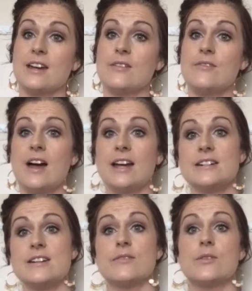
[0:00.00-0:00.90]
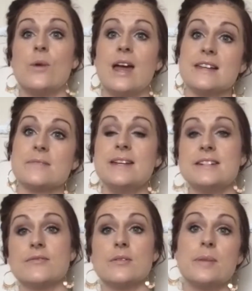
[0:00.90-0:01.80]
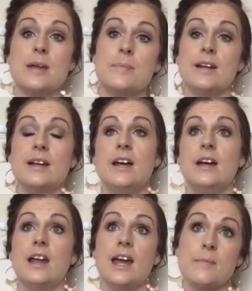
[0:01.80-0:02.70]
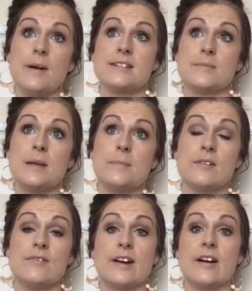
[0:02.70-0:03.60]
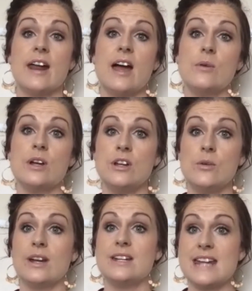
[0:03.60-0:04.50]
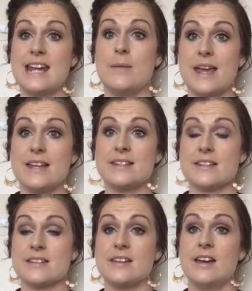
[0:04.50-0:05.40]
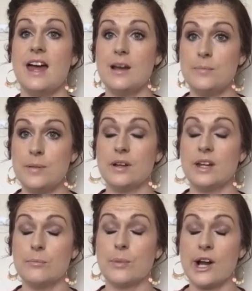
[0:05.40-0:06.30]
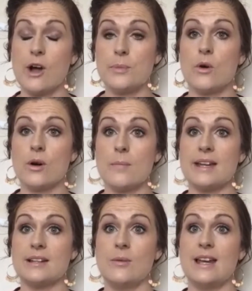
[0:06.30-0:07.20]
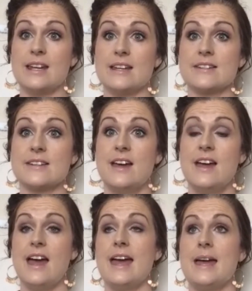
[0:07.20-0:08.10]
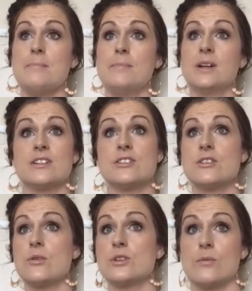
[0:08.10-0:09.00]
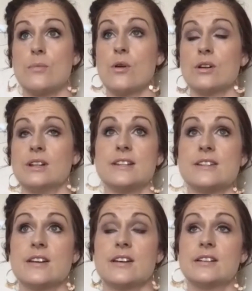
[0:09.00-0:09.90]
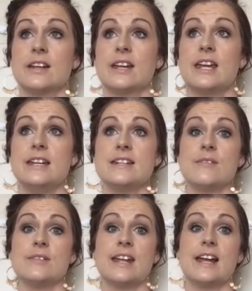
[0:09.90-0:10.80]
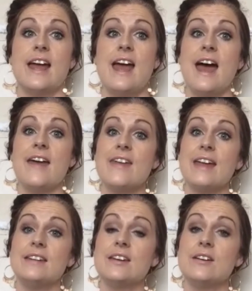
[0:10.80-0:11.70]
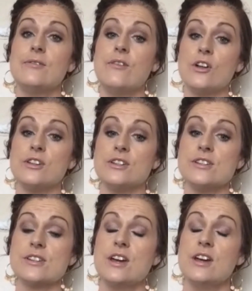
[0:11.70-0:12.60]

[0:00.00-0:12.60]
of find different ways, meet different people, like-minded people, and figure out how can you on a daily basis help bring up your mental wellness, because it's so important. That's the key to everything. And then the funds